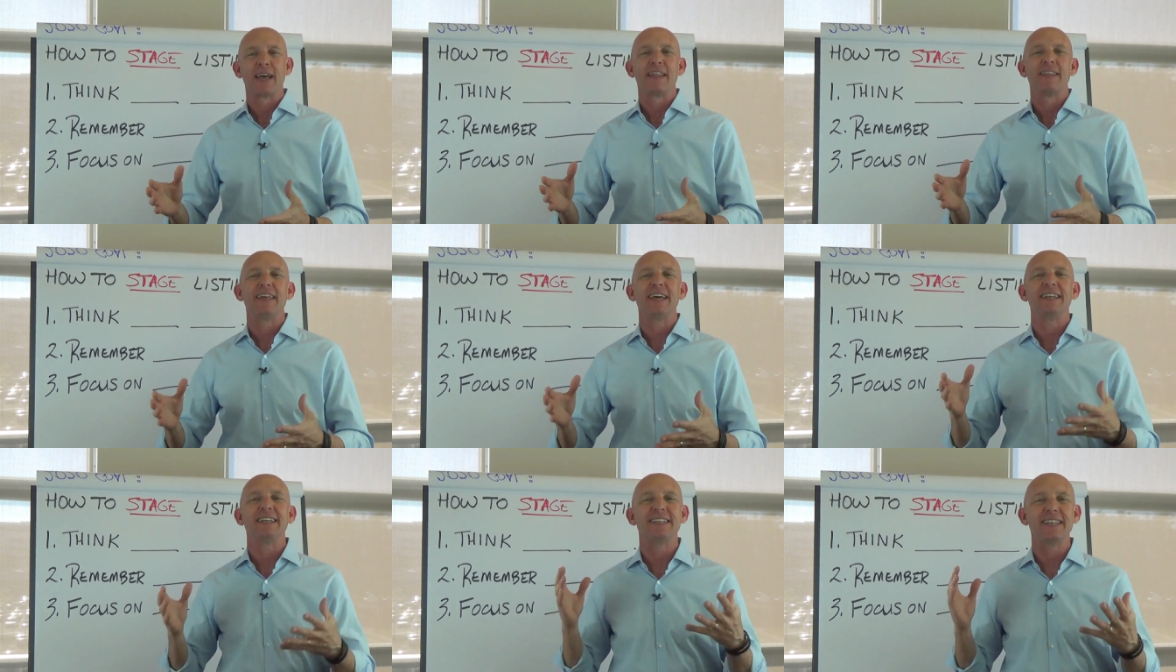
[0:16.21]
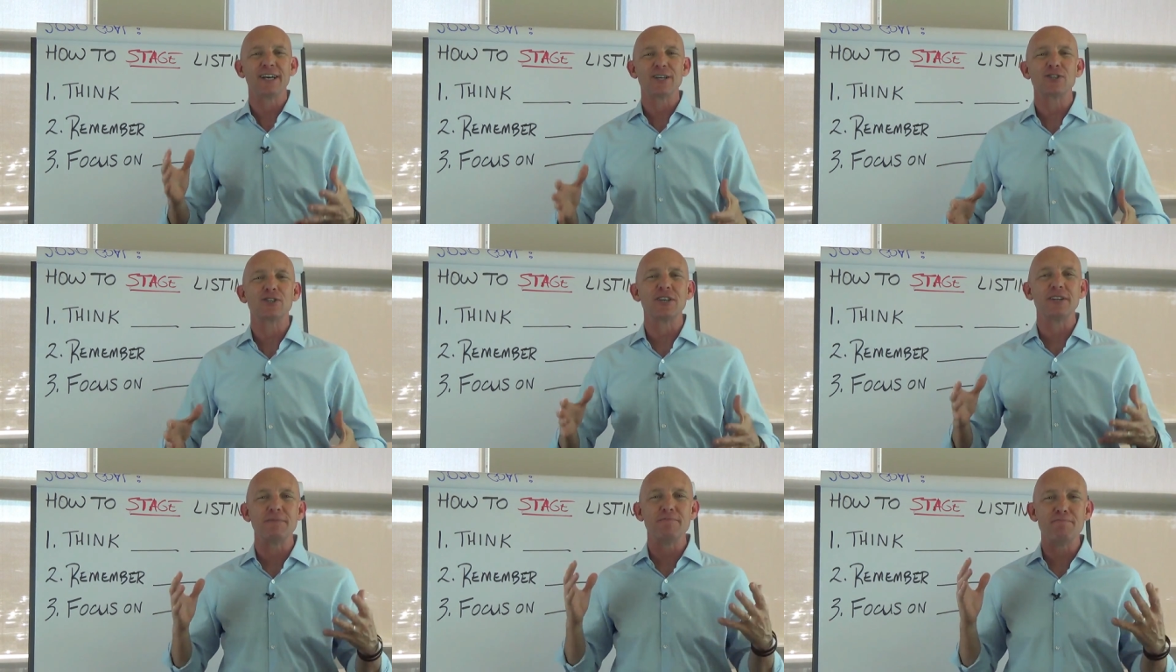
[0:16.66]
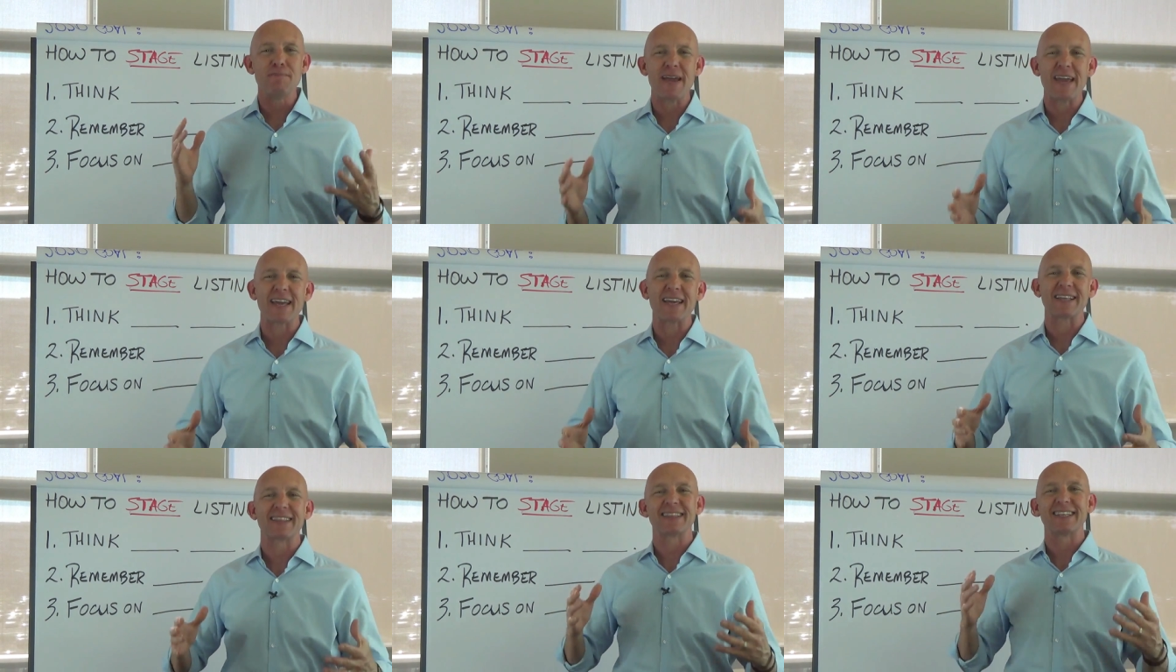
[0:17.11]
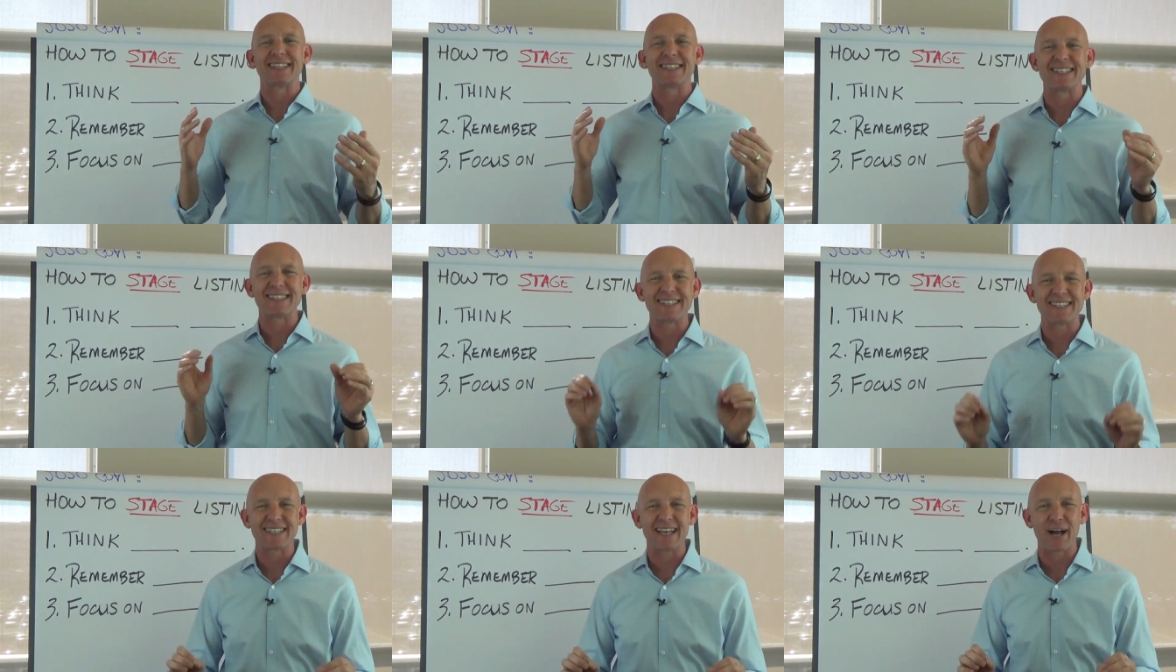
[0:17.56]
that doesn't make the
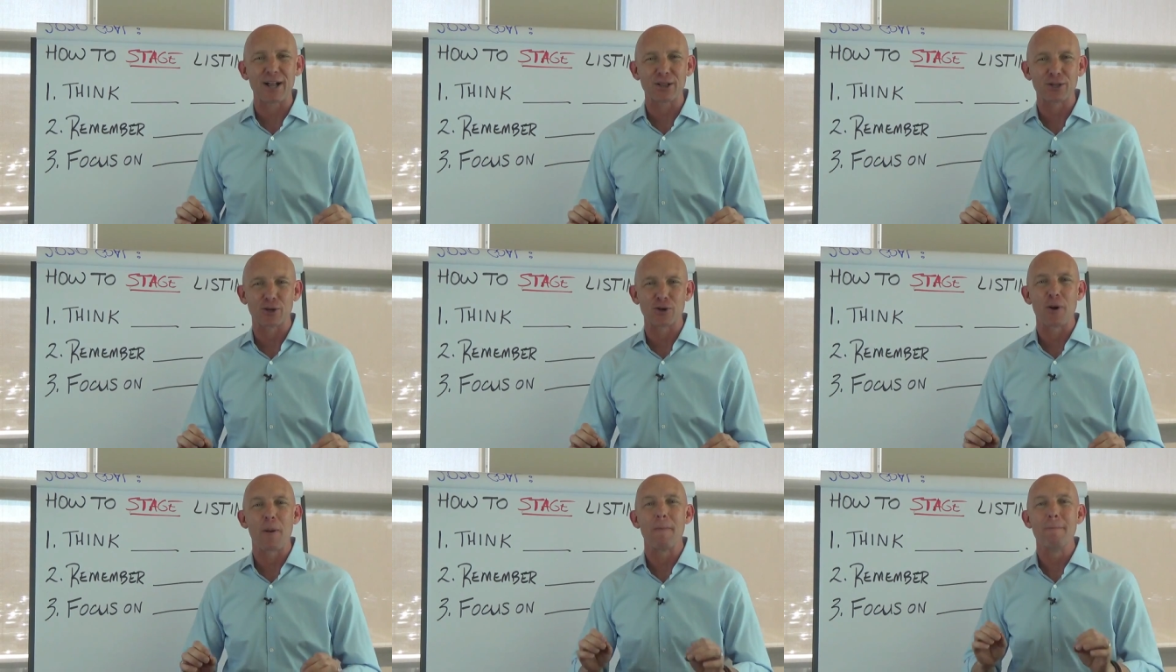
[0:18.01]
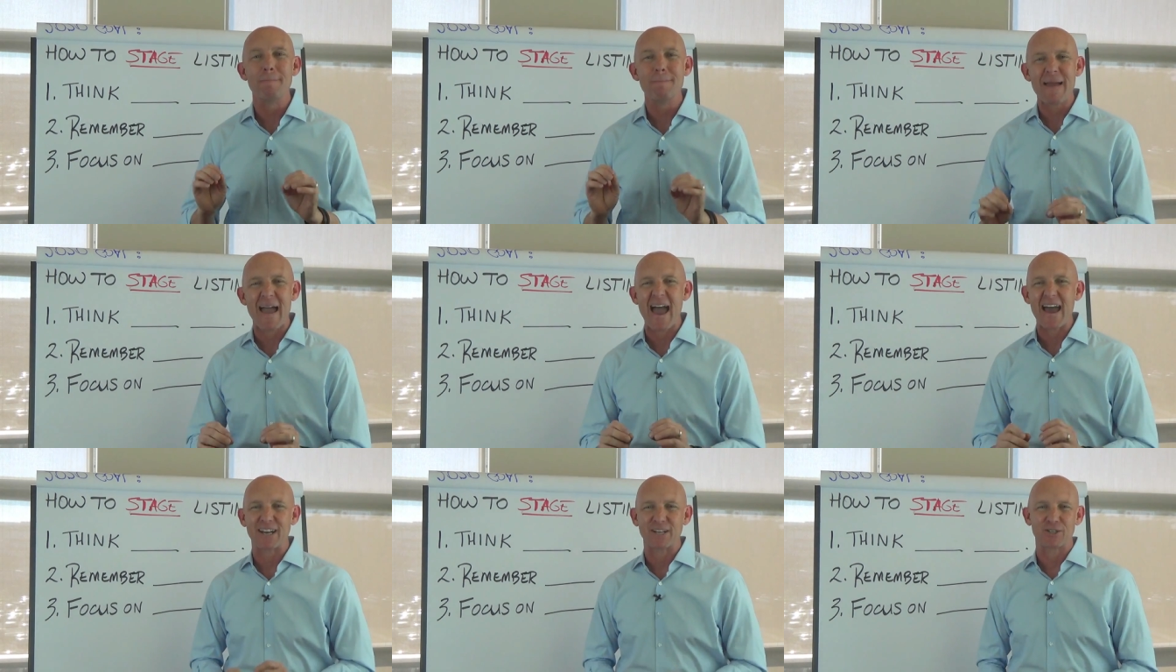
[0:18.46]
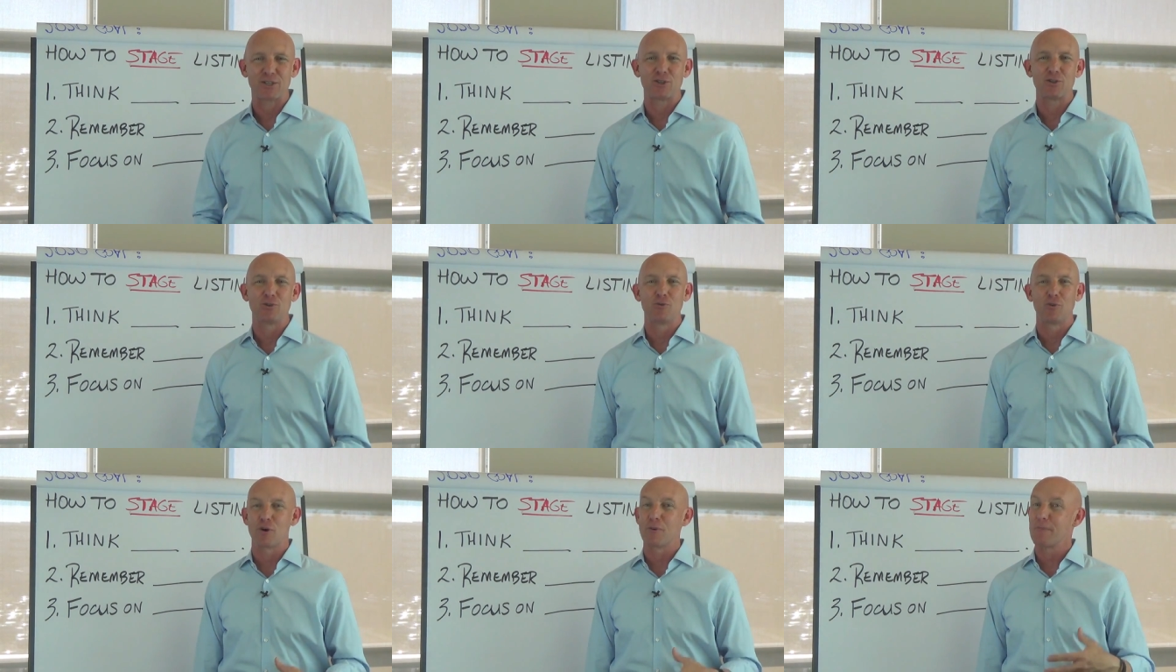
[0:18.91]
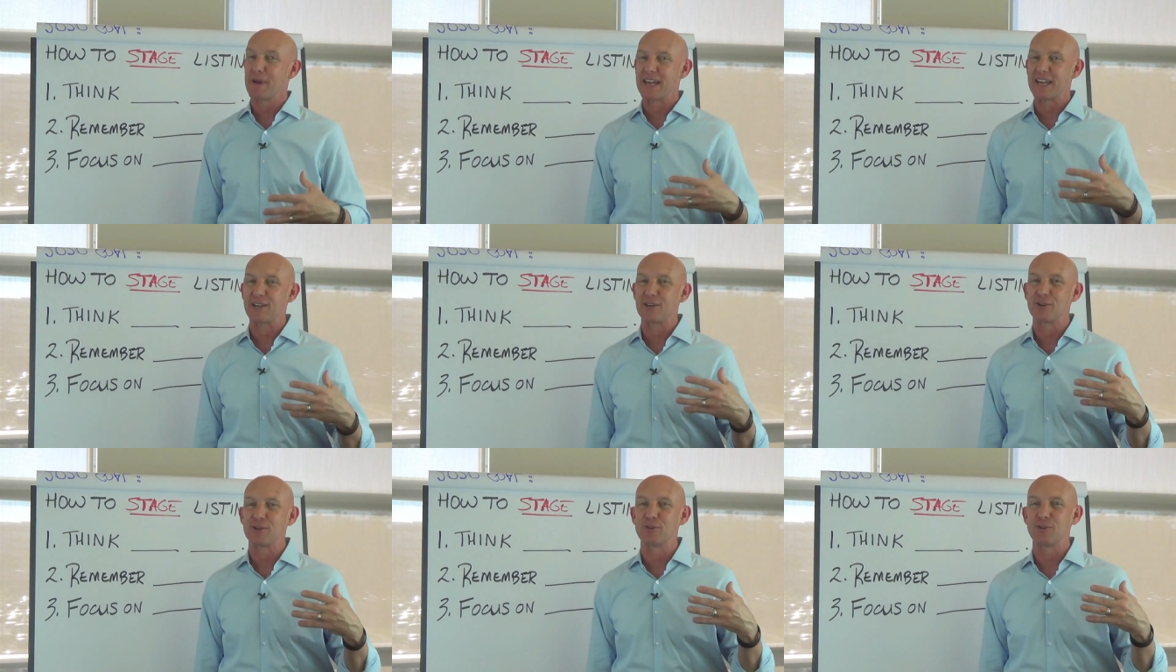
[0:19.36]
seller mad at you or
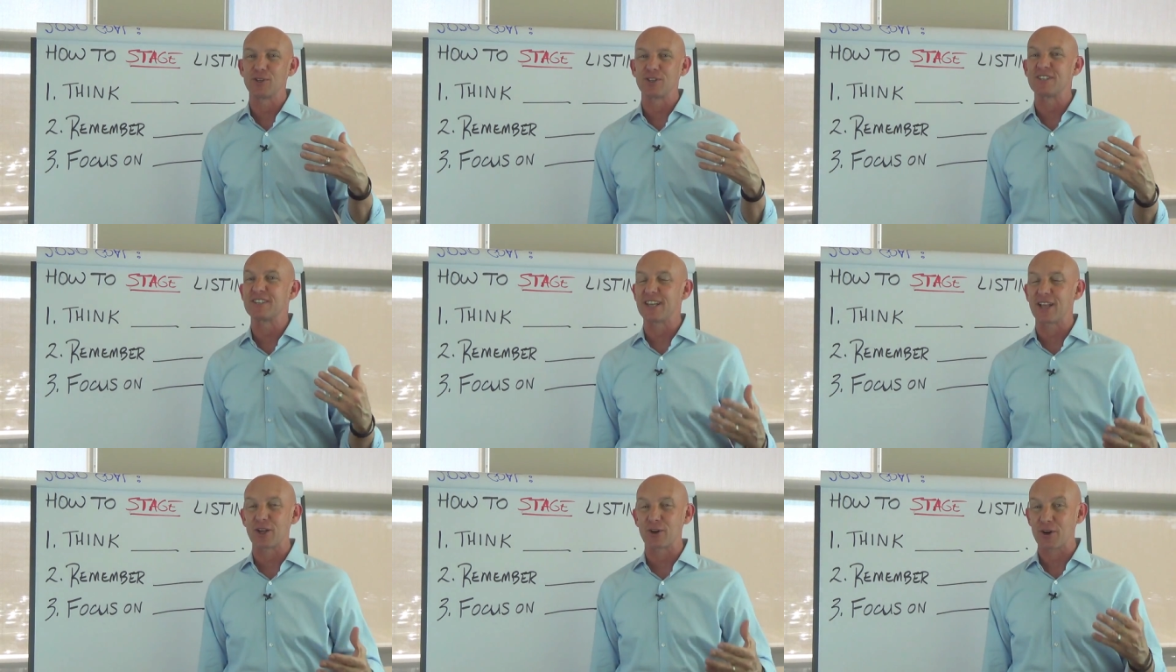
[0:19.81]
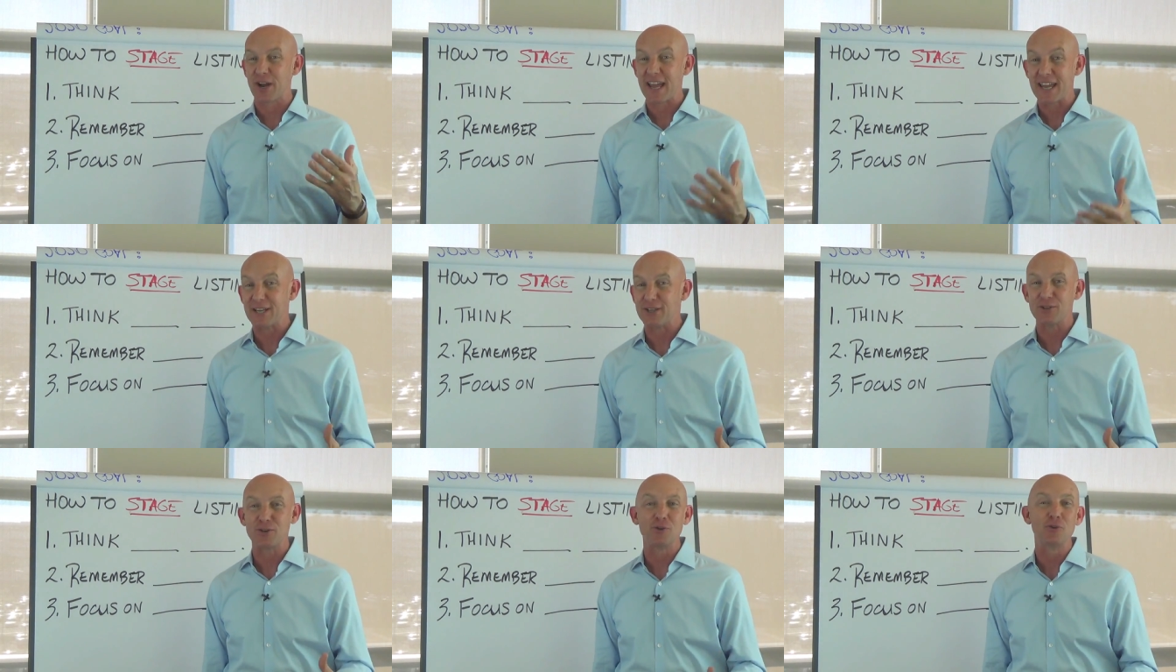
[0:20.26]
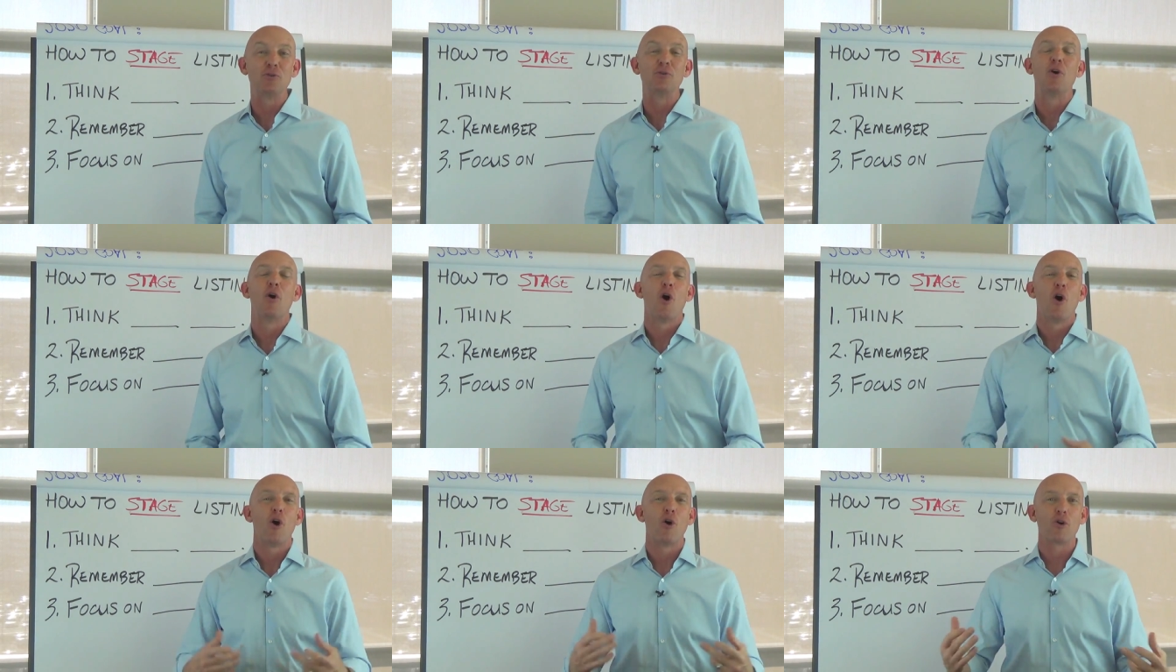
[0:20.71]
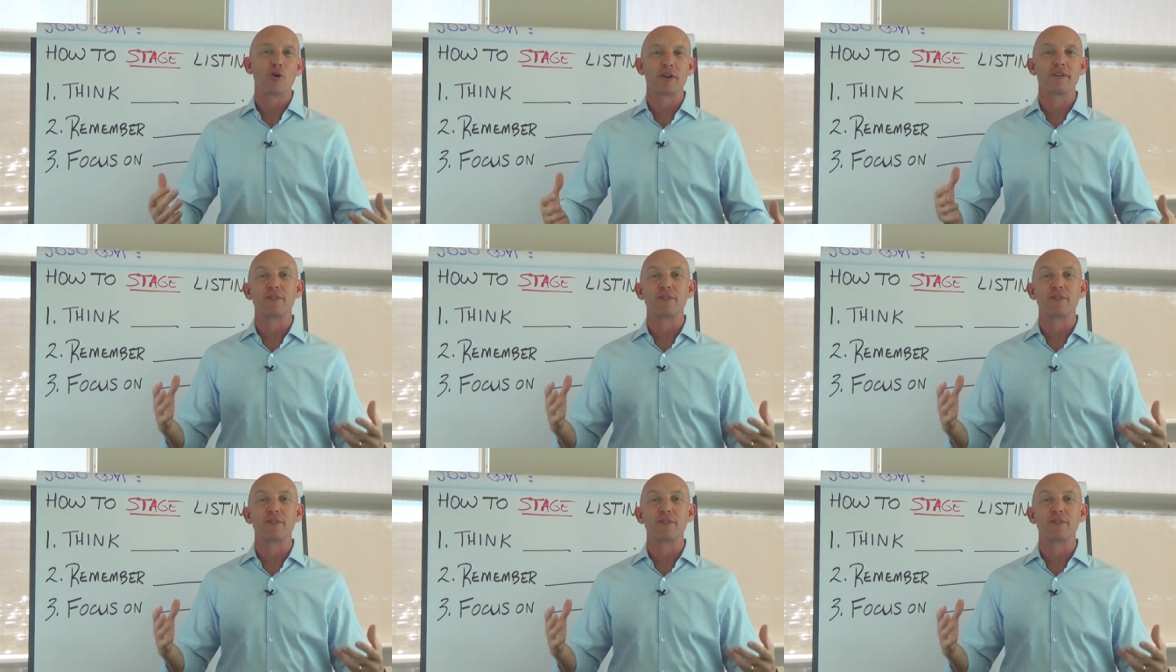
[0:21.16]
make the seller hate you or,